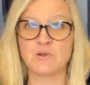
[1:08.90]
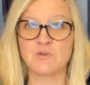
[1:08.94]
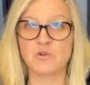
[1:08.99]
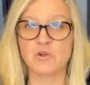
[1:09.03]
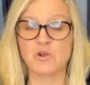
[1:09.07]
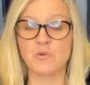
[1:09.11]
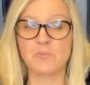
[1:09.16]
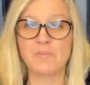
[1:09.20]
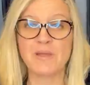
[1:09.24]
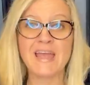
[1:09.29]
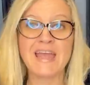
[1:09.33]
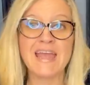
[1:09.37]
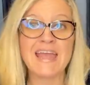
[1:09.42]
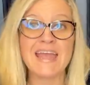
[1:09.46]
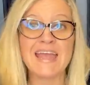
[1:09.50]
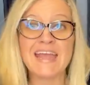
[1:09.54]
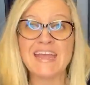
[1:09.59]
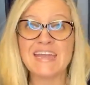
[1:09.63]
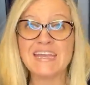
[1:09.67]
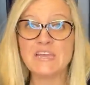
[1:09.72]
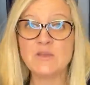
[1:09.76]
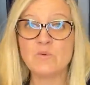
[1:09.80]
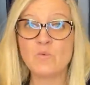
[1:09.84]
group.
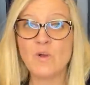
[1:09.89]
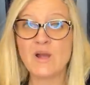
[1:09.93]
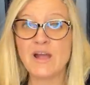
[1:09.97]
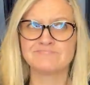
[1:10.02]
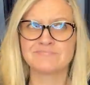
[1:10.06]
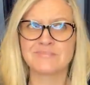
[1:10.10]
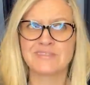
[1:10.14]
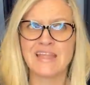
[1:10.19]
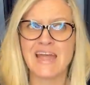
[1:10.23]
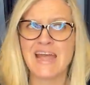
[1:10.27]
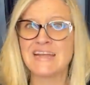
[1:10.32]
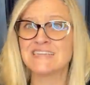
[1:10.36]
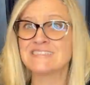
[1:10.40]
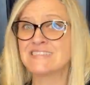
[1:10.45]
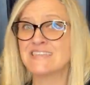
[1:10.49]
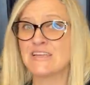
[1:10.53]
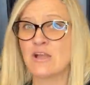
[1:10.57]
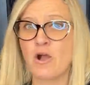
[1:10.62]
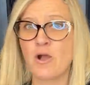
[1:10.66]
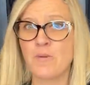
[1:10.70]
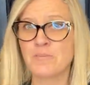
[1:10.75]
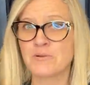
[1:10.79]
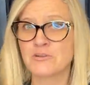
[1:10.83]
Anyone has
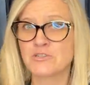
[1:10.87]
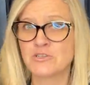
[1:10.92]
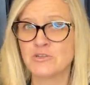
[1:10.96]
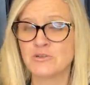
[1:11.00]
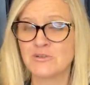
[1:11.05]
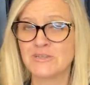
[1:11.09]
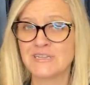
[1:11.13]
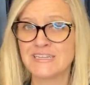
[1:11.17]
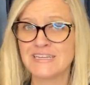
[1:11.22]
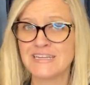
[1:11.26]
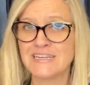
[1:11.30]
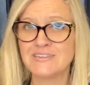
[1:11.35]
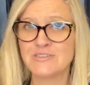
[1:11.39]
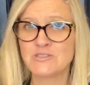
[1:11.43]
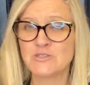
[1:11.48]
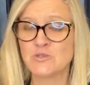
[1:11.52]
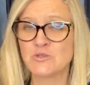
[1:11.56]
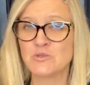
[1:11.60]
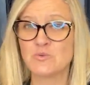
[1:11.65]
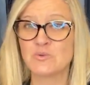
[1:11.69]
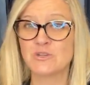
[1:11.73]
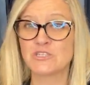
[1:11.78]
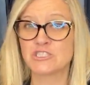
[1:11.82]
the opportunity
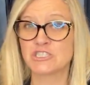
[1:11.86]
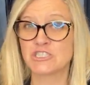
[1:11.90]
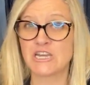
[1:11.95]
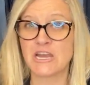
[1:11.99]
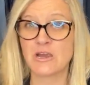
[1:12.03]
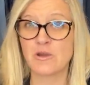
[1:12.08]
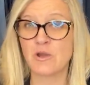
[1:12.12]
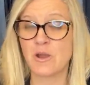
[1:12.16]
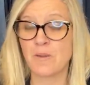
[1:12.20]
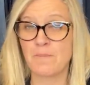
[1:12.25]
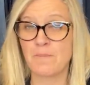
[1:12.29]
to share a